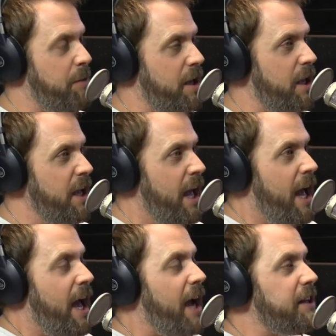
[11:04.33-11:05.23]
Oh,
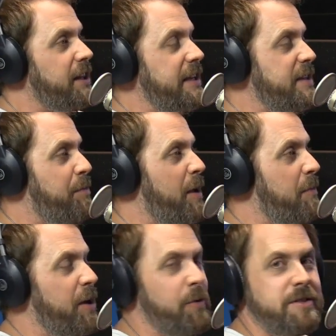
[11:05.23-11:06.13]
totally. And Lisa
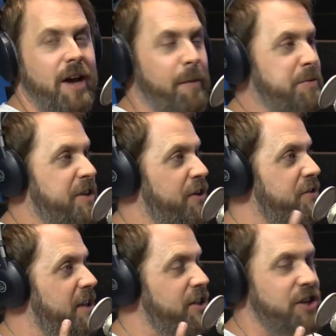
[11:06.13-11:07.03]
Pittman was the upstairs
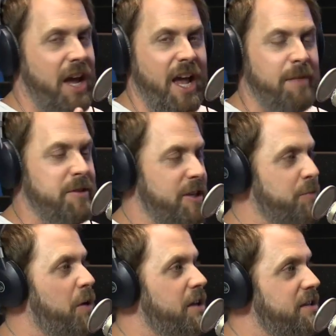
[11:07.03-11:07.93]
yes, DJ. I, I mean, this
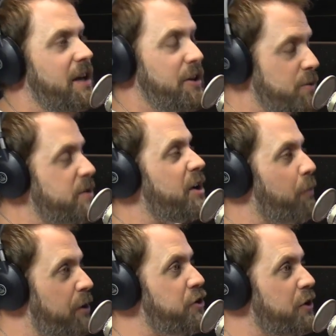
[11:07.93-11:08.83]
Lisa. was this was the
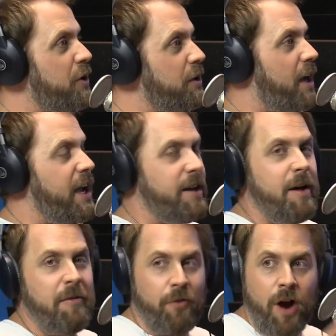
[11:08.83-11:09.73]
original like yeah.
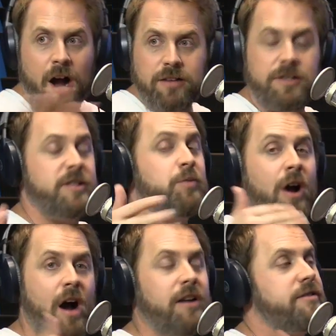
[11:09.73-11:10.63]
before Hawkes, This is where
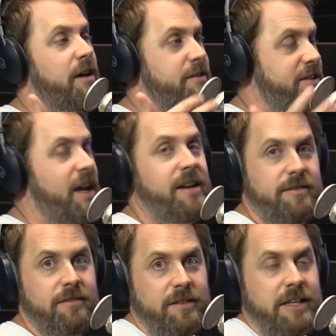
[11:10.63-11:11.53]
Hakkasan
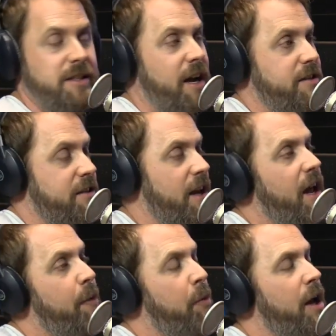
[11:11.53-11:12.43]
stays lies
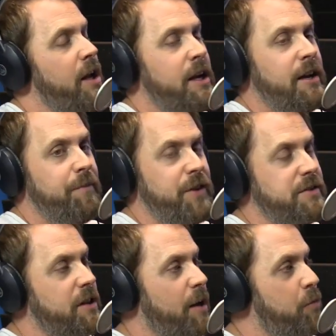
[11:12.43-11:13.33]
today, but this
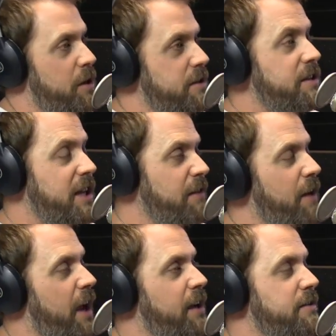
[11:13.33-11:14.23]
club was the
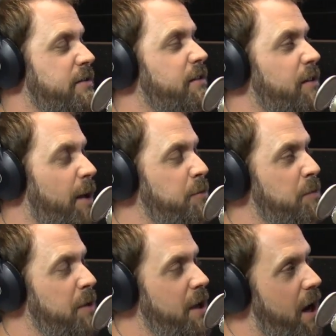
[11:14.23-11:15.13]
Vegas club to
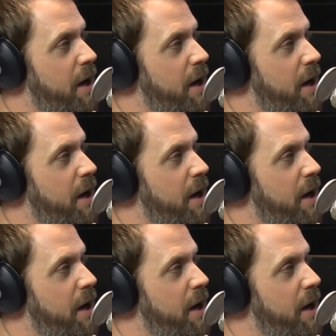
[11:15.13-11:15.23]
be at.